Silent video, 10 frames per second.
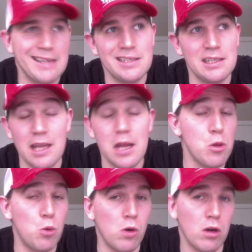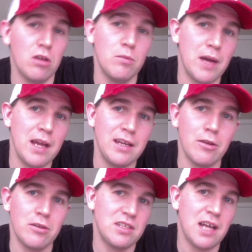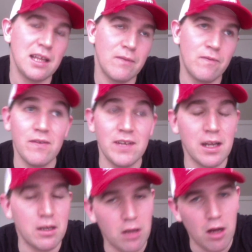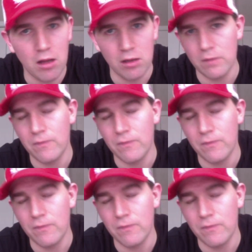It's not the end of the world, but there's not the $1,500,